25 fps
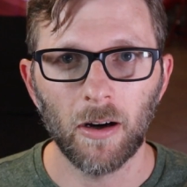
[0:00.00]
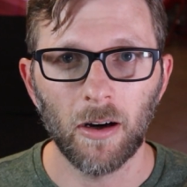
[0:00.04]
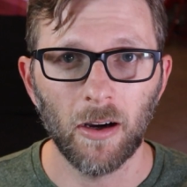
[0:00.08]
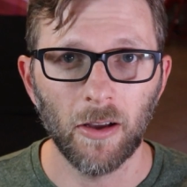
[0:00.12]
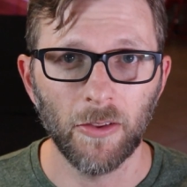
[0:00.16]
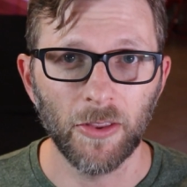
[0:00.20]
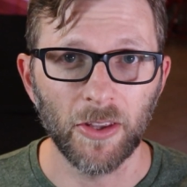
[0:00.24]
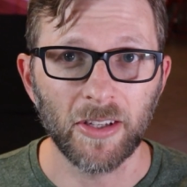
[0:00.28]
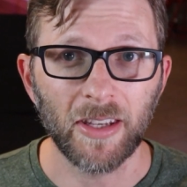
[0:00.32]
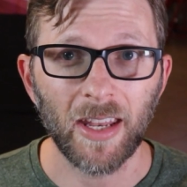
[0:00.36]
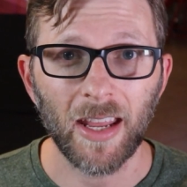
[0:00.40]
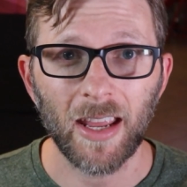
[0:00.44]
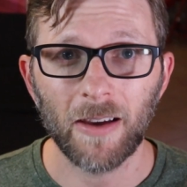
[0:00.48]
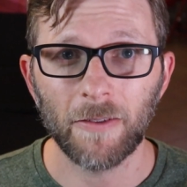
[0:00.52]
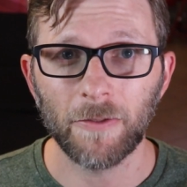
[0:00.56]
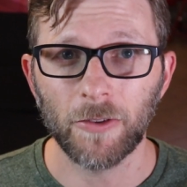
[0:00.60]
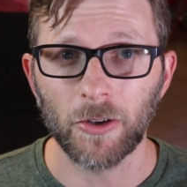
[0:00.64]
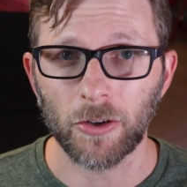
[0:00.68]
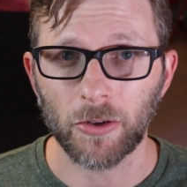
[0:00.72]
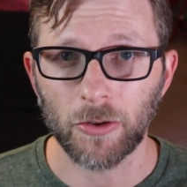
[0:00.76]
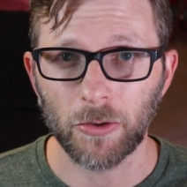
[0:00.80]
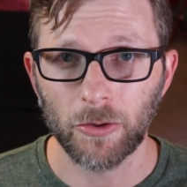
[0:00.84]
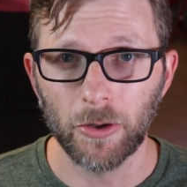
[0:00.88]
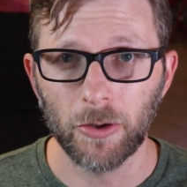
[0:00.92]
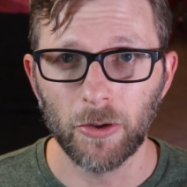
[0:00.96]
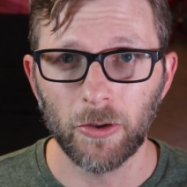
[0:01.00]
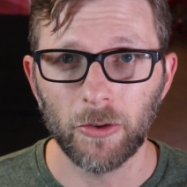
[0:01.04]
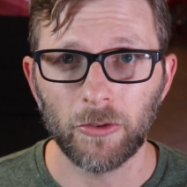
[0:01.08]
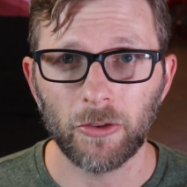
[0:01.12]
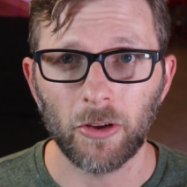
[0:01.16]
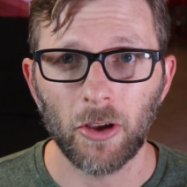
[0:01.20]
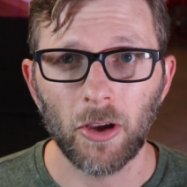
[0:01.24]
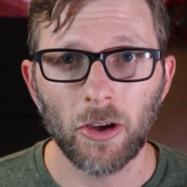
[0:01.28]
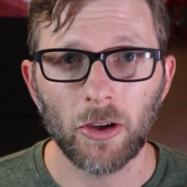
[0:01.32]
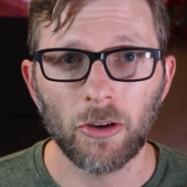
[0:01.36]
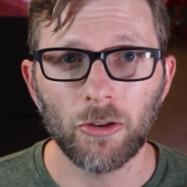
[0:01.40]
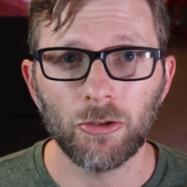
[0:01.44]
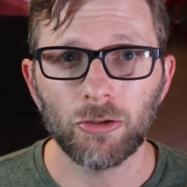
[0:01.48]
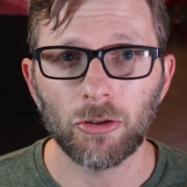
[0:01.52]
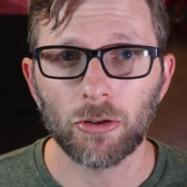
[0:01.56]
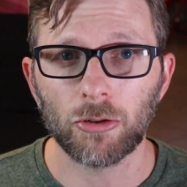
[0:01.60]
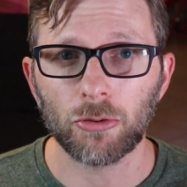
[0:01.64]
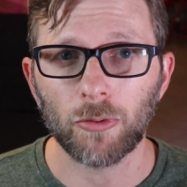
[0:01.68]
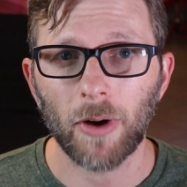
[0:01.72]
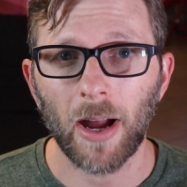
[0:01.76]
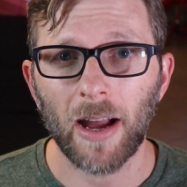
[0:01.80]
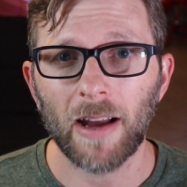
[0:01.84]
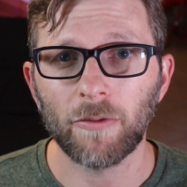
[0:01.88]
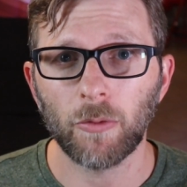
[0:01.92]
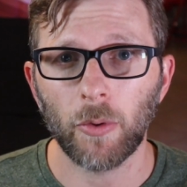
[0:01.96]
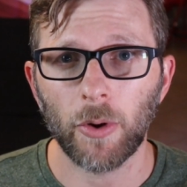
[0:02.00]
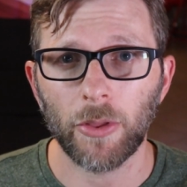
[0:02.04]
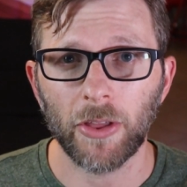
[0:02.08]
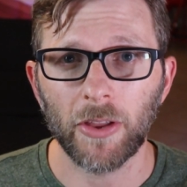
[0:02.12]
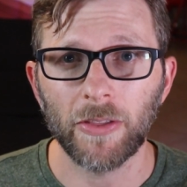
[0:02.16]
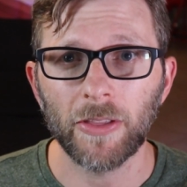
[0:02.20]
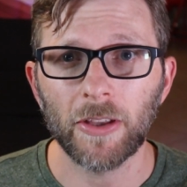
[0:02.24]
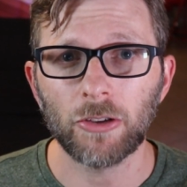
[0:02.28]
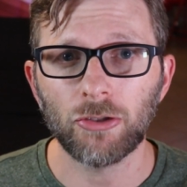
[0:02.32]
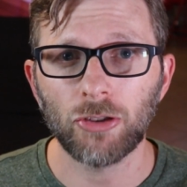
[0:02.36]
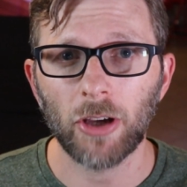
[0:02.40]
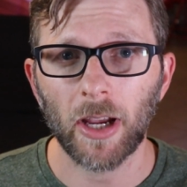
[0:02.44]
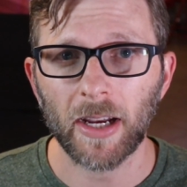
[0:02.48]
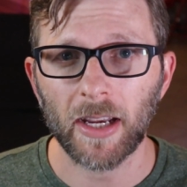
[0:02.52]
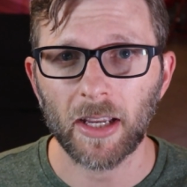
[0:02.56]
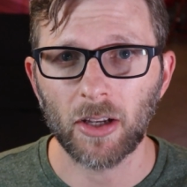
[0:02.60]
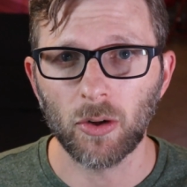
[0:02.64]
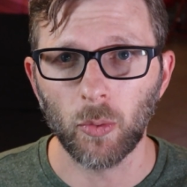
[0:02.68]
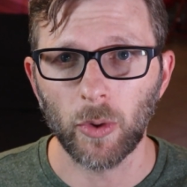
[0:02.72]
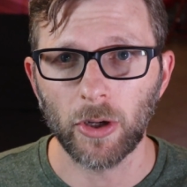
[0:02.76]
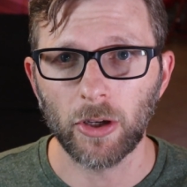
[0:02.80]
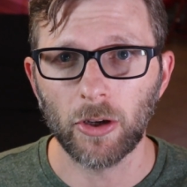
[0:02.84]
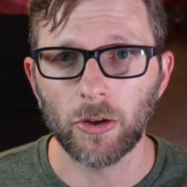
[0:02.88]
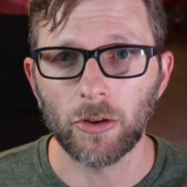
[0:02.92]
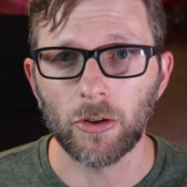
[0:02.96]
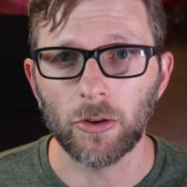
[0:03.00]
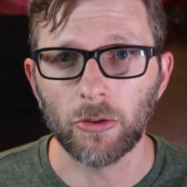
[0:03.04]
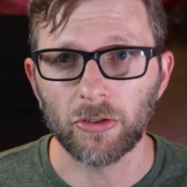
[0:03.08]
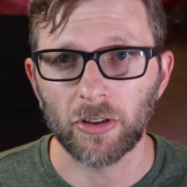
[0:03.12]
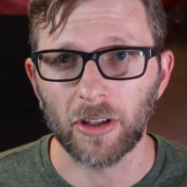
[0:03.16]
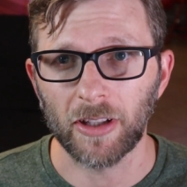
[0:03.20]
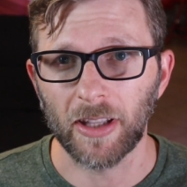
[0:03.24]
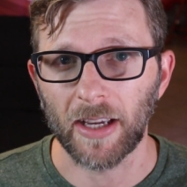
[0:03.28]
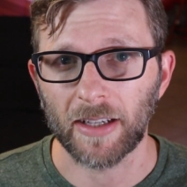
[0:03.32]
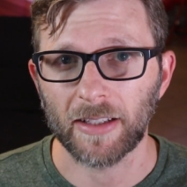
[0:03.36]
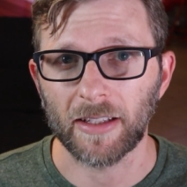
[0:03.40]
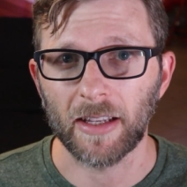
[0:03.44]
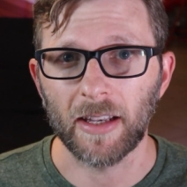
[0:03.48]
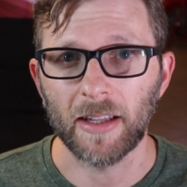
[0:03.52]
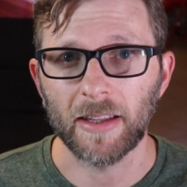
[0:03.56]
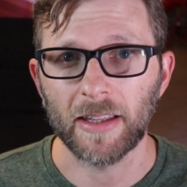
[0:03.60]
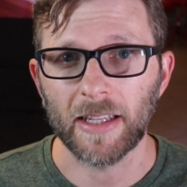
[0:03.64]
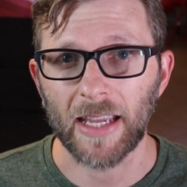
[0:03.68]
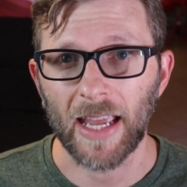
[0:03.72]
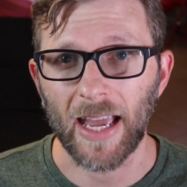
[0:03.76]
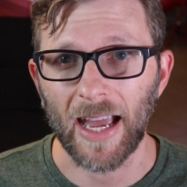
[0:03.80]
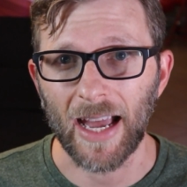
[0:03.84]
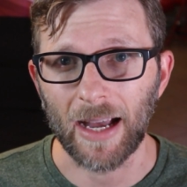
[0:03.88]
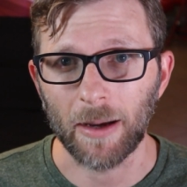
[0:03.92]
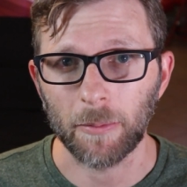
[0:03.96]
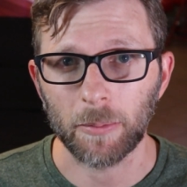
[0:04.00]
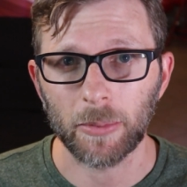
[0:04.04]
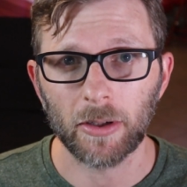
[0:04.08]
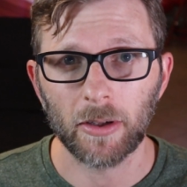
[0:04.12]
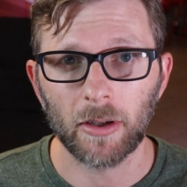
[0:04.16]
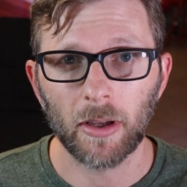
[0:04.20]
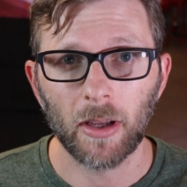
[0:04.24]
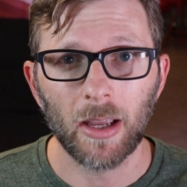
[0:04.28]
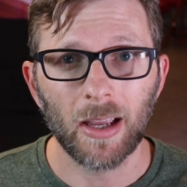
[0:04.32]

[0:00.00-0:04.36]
On the day of your cruise, you should arrive within the check-in window you selected in the app.